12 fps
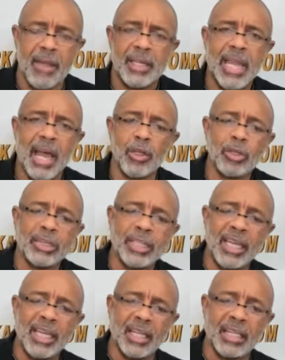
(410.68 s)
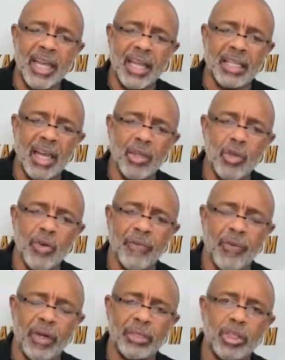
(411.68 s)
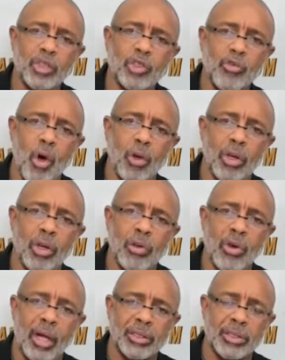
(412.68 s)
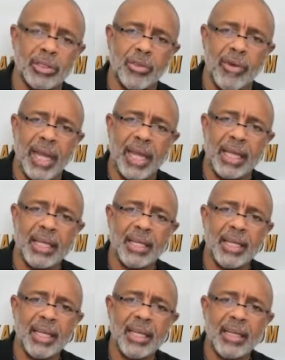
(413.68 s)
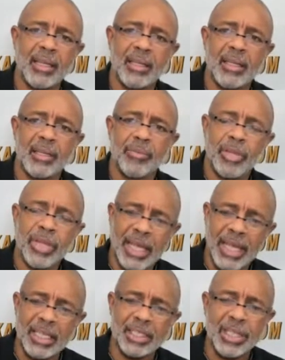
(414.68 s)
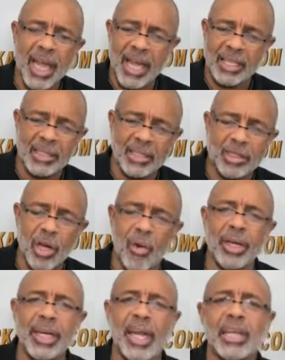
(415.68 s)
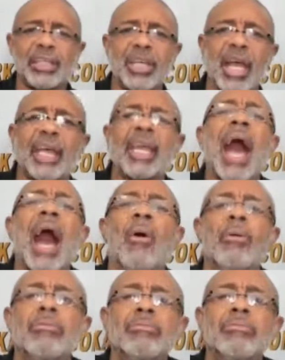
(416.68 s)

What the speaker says: Now, you see that university scrolling across the screen. When you get a chance, just go in there and check it out.